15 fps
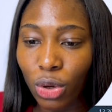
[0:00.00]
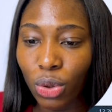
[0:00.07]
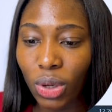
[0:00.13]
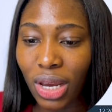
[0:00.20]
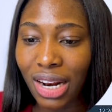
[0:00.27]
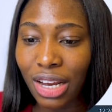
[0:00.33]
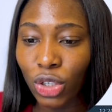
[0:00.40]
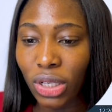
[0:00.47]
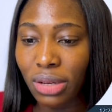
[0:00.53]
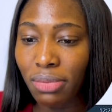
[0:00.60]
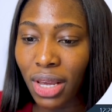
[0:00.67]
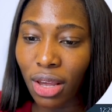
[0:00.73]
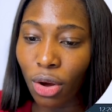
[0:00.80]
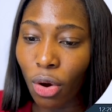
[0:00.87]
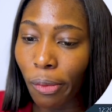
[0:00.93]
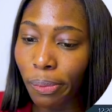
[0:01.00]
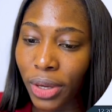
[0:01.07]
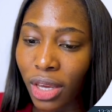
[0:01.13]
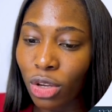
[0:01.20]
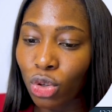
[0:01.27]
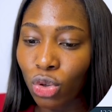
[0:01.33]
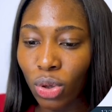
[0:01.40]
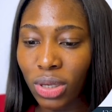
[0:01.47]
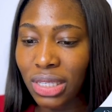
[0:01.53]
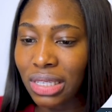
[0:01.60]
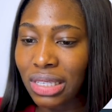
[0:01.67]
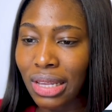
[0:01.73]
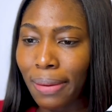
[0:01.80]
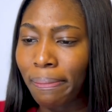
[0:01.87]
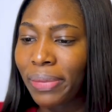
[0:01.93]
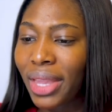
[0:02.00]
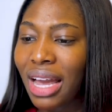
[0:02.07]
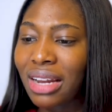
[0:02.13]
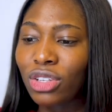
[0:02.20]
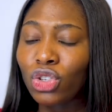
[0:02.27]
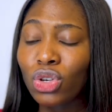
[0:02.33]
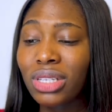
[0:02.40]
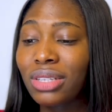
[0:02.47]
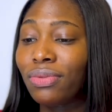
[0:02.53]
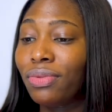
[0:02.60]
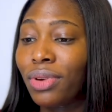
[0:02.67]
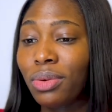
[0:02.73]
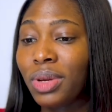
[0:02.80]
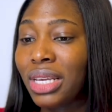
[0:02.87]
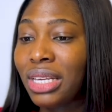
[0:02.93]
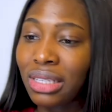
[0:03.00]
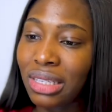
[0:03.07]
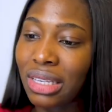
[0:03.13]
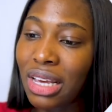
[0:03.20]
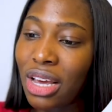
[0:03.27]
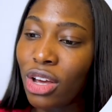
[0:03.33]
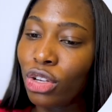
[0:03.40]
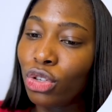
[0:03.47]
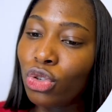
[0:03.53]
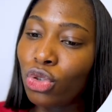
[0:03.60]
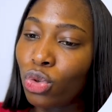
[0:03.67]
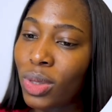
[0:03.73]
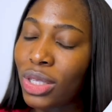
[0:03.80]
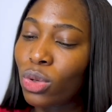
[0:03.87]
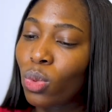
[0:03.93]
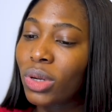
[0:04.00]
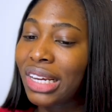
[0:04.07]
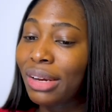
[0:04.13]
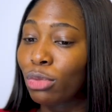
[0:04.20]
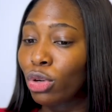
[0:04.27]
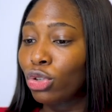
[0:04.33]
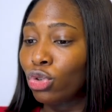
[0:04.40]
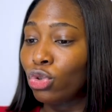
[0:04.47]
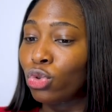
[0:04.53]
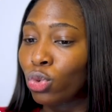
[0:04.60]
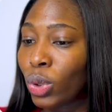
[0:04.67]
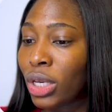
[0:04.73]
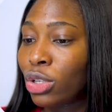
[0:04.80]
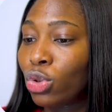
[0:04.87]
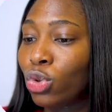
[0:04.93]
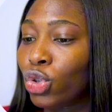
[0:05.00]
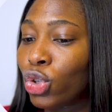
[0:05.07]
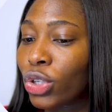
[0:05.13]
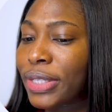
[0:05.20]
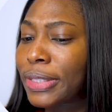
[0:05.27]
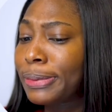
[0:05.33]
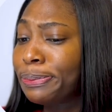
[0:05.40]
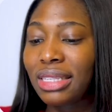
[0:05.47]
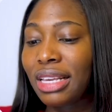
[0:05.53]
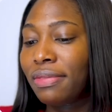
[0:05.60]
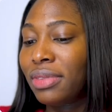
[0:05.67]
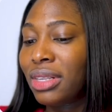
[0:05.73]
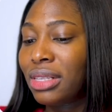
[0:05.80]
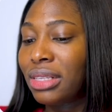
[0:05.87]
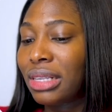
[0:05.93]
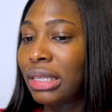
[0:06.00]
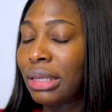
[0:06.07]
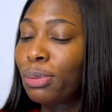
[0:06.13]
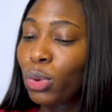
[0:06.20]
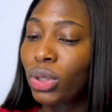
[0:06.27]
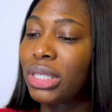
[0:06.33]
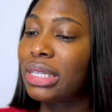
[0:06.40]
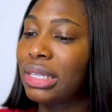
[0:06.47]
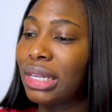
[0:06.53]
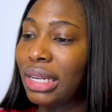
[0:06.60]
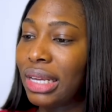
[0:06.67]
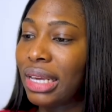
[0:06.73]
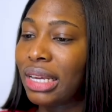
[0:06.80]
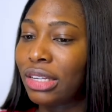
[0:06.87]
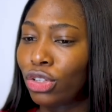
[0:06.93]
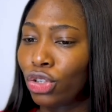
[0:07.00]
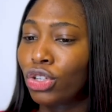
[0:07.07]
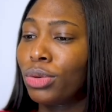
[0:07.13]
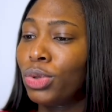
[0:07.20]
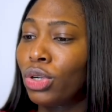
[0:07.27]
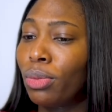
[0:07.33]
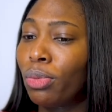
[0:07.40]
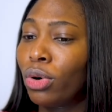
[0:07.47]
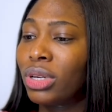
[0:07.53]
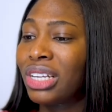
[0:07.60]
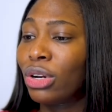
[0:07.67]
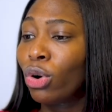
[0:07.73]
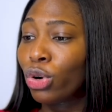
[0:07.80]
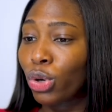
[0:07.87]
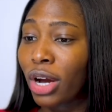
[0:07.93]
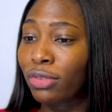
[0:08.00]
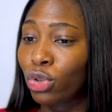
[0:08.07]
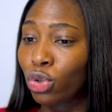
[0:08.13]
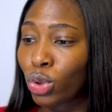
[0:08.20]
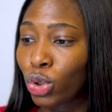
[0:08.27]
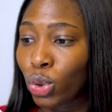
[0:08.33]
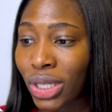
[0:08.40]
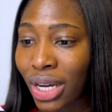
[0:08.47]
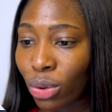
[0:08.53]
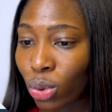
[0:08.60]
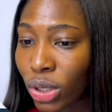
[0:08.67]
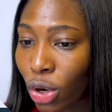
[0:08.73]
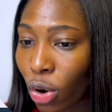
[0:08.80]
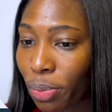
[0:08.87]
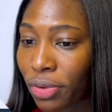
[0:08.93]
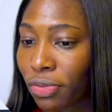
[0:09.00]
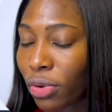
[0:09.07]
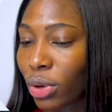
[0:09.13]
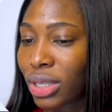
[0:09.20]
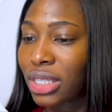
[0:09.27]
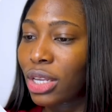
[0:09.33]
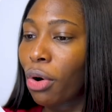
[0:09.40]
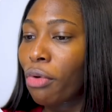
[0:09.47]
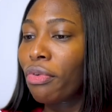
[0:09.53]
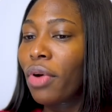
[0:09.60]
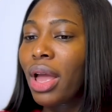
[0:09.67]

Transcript: you can actually make a copy to your system, and it's just very easy to do it. So what I'm going to do is to just save this, put in the link in the description box, and all you have to do is to download a copy for yourself.